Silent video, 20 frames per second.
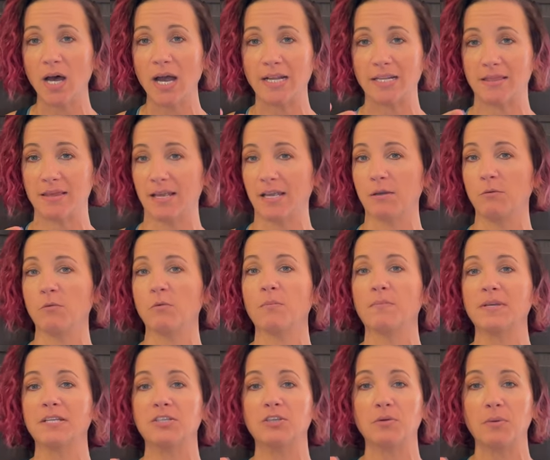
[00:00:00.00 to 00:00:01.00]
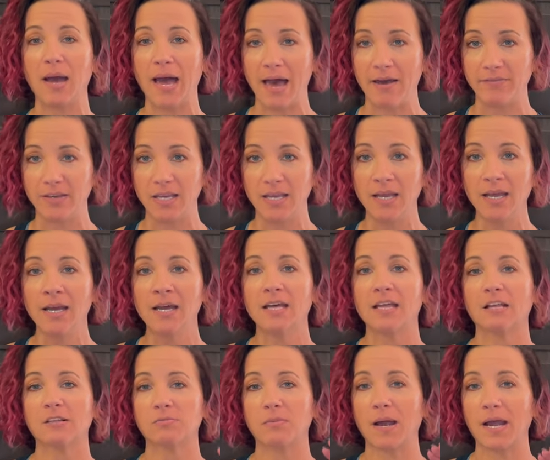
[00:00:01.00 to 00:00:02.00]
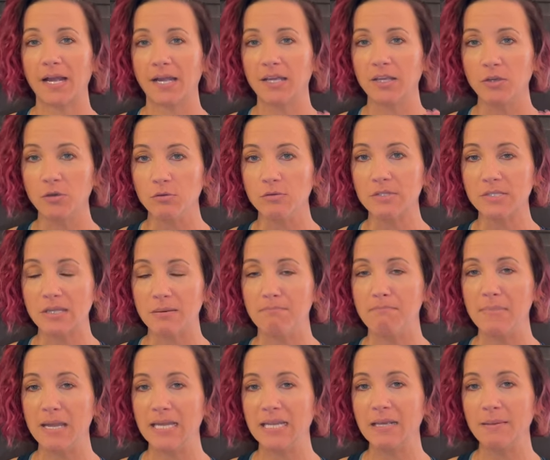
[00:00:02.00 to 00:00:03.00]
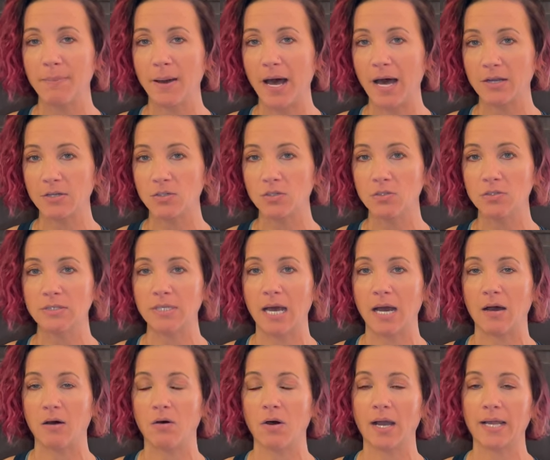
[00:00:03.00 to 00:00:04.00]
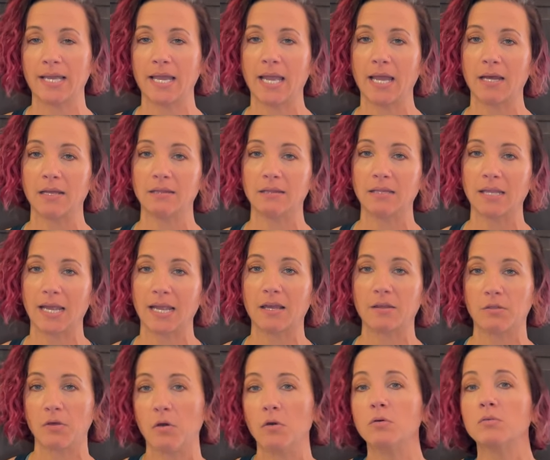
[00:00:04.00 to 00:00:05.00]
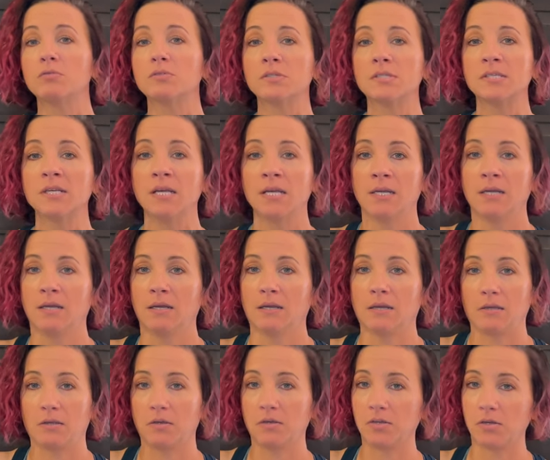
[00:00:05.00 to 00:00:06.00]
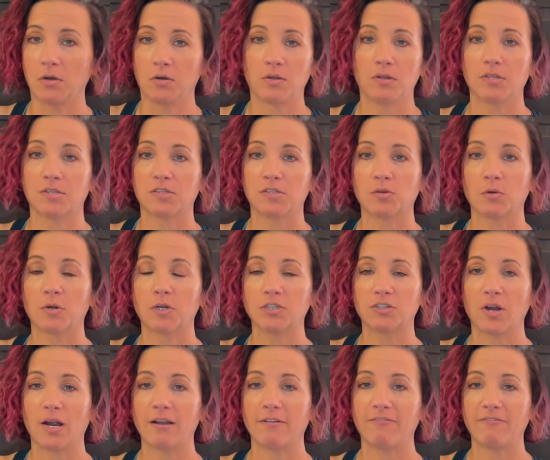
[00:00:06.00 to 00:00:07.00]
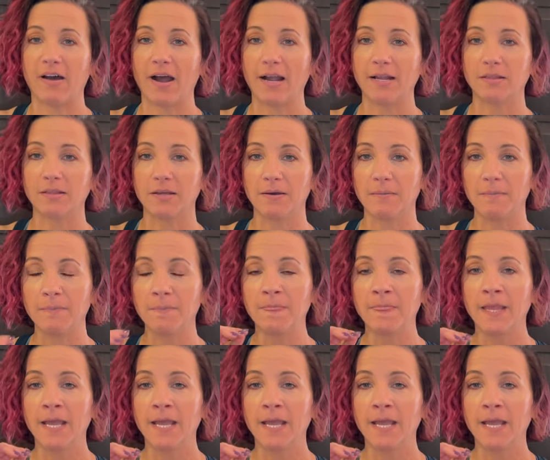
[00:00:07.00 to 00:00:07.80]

I think it will be too heavy. That's why I use the mini bottle. Now, I can't link those. You can go to the store and try to find them.